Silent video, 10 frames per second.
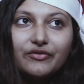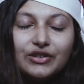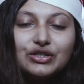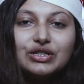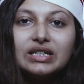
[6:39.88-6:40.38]

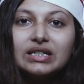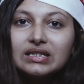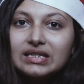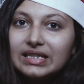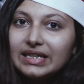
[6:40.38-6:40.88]

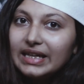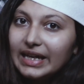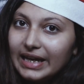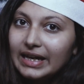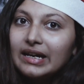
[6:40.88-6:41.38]
efficiency
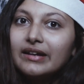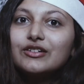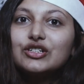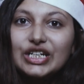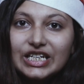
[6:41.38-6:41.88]

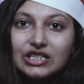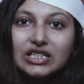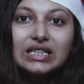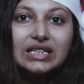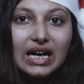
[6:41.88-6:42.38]
in
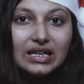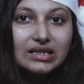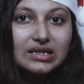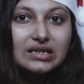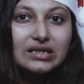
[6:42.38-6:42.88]
changing
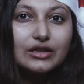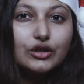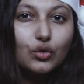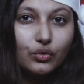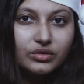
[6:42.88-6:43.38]
colors,
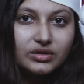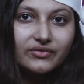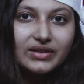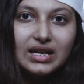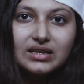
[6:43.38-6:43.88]
tones
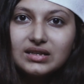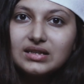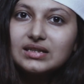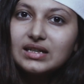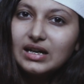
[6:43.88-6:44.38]
of
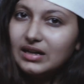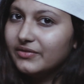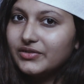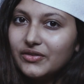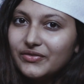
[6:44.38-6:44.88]
colors,
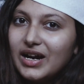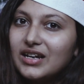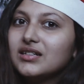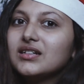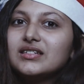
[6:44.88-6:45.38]
curves of
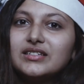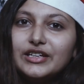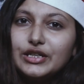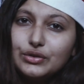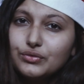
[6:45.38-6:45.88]
colors,
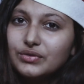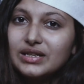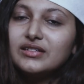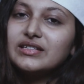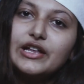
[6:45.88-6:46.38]
the hues
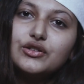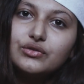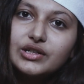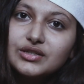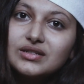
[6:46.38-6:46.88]
and the
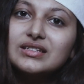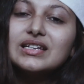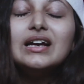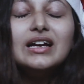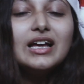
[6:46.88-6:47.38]

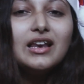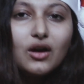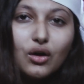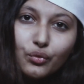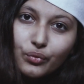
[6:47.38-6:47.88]
saturations,
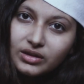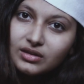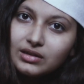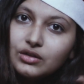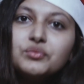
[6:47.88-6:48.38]
along with
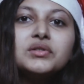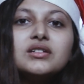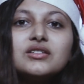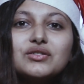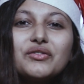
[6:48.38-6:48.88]
the
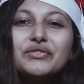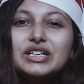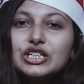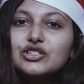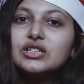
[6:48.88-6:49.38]
luminance of
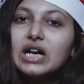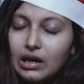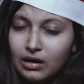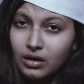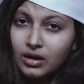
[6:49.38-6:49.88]
each
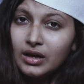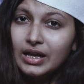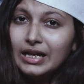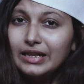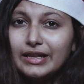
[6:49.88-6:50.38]
color
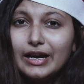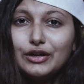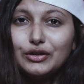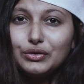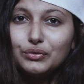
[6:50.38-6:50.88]

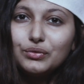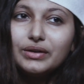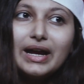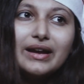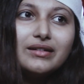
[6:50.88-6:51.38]
that you
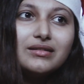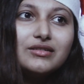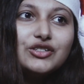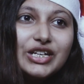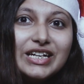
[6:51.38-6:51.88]
can
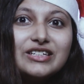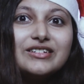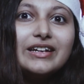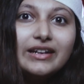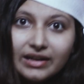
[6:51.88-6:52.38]

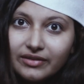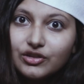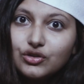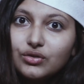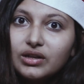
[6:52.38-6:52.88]
change
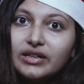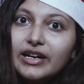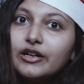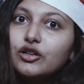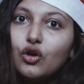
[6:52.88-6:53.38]
individually
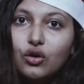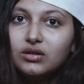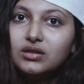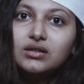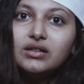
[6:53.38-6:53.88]
and
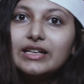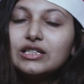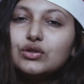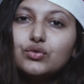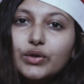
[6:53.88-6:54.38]
toggle
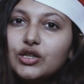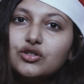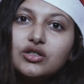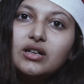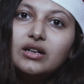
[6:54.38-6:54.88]
and
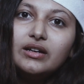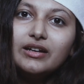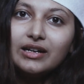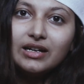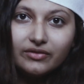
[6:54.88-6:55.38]
switch
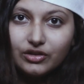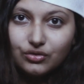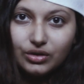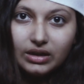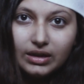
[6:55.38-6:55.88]

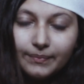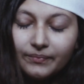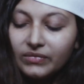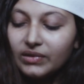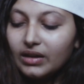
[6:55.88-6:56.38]
individually
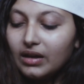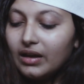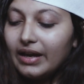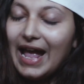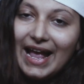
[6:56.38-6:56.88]

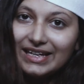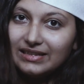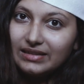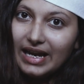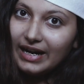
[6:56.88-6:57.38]

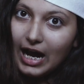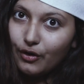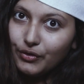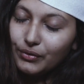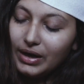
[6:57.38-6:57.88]
as and
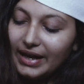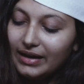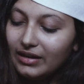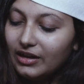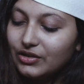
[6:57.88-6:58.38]
how you like.